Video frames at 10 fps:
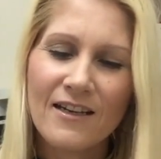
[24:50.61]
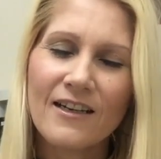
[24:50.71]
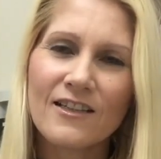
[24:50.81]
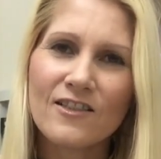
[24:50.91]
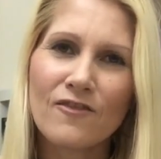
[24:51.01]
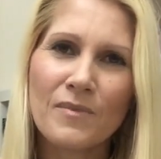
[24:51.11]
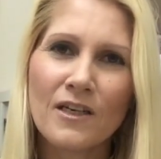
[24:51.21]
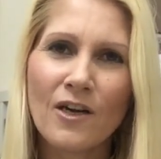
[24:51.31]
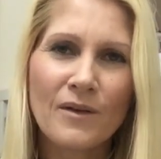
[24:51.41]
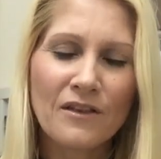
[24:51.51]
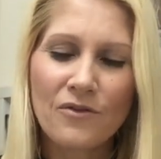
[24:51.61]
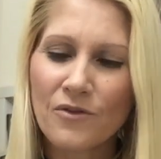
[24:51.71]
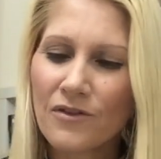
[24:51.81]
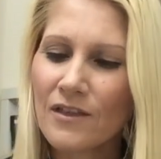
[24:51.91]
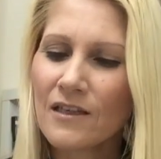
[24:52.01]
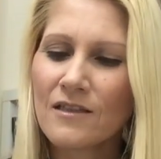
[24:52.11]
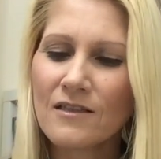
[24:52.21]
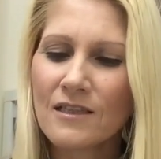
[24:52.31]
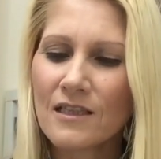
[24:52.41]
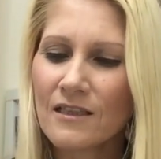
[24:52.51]
because I've been going through
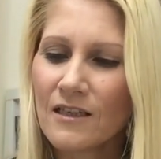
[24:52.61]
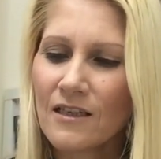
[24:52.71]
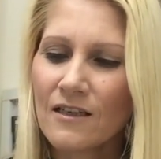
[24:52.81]
things and